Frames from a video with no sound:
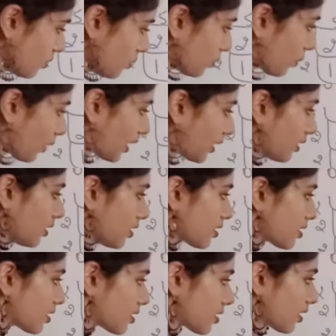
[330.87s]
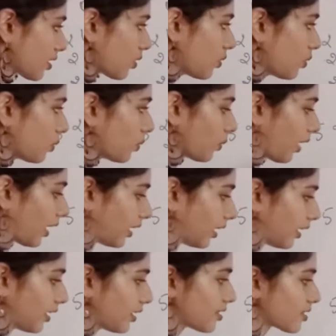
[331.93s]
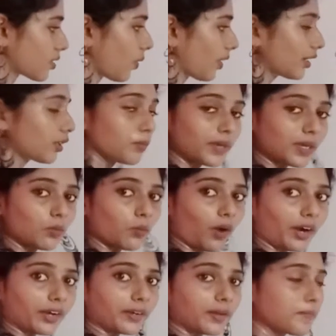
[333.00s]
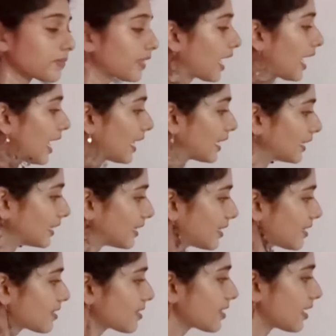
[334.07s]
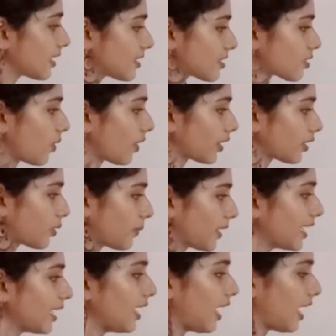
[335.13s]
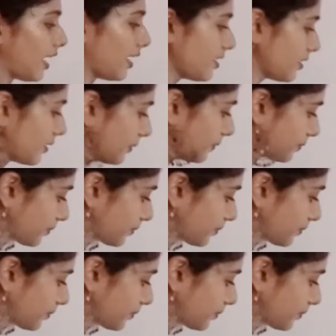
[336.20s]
1, 0, 1 is going to be what? This is going to be our